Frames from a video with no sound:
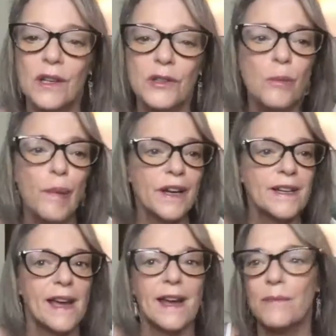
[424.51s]
New
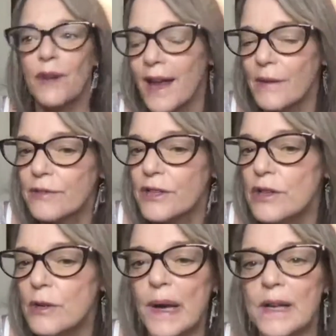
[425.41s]
paradigm, right?
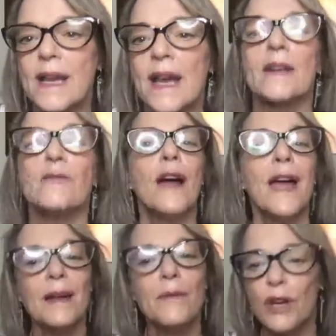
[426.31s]
New paradigm, right?